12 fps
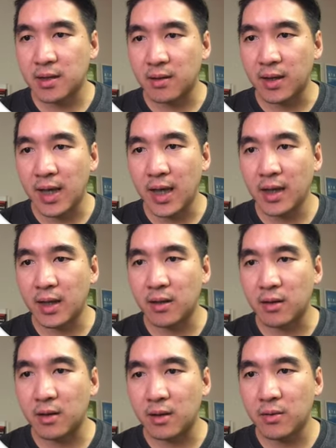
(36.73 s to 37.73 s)
Okay,
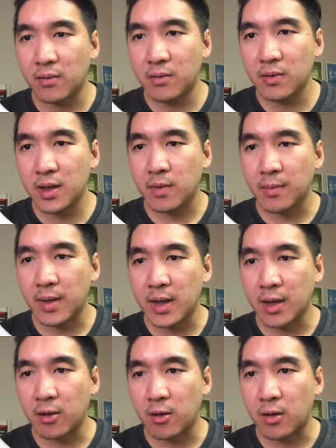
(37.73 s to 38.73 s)
load and
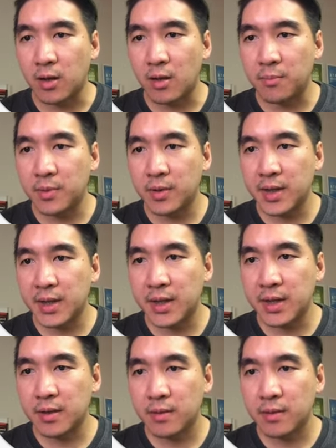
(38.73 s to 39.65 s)
clear all outputs.